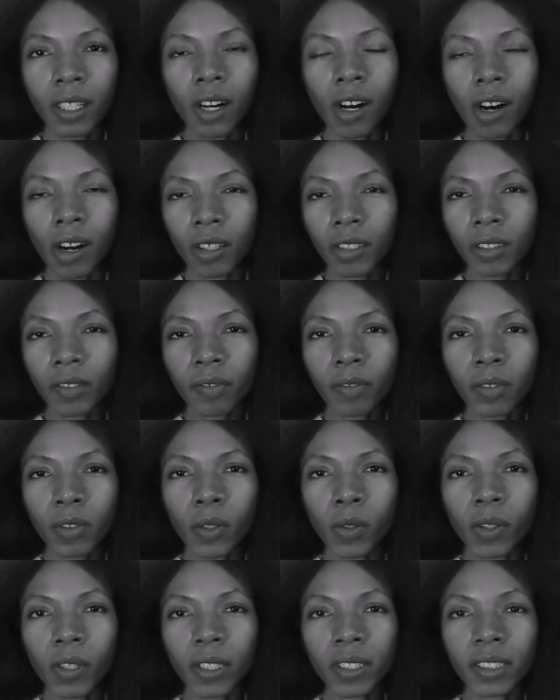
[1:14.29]
on the
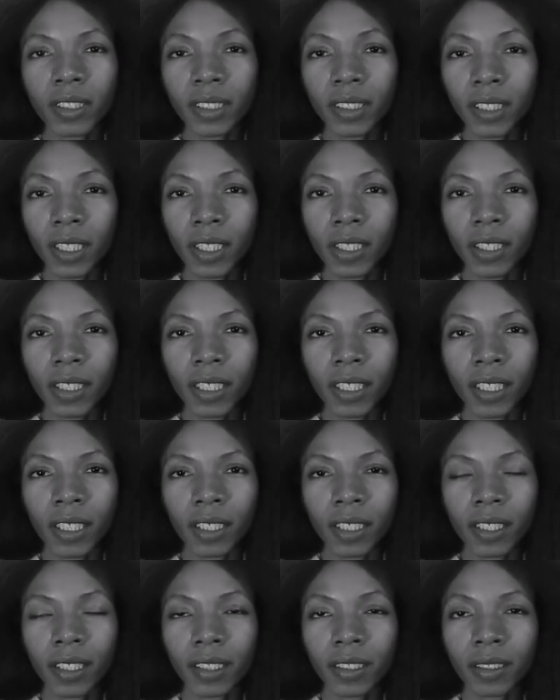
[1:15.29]
floor, staring at
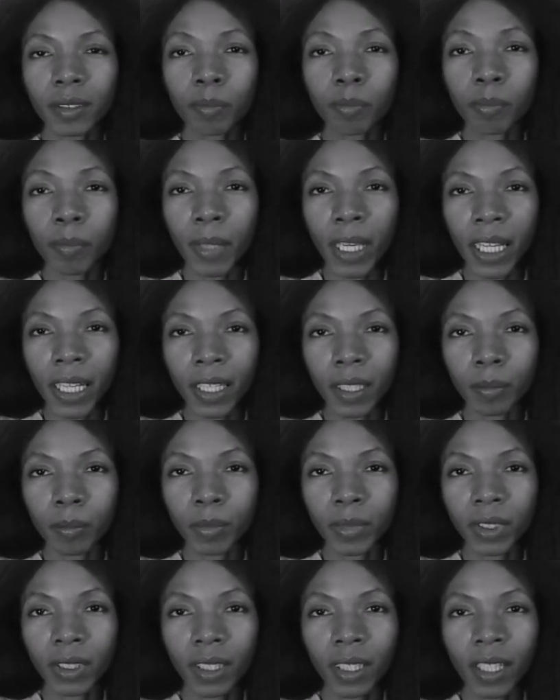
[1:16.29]
his
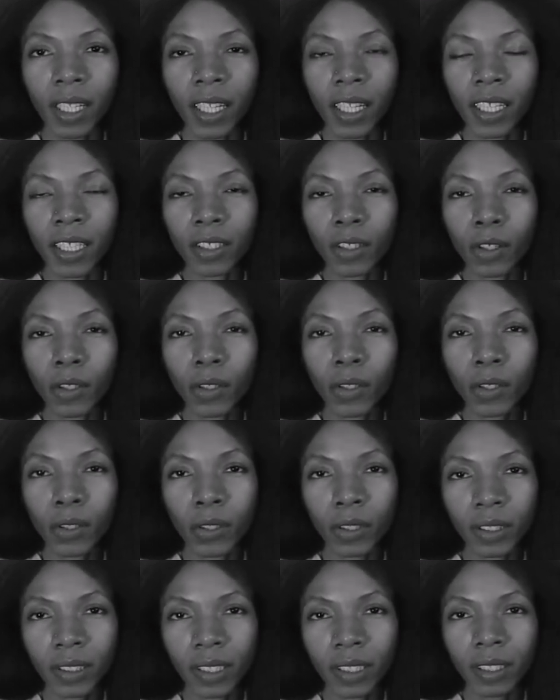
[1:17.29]
maimed and
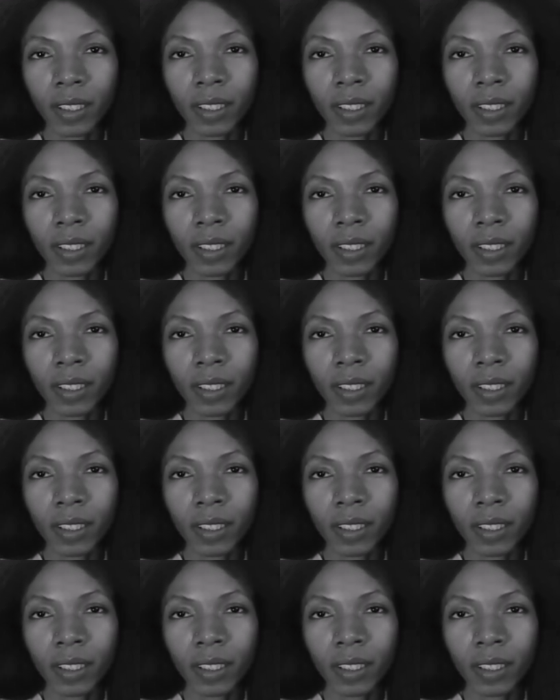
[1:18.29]
hurt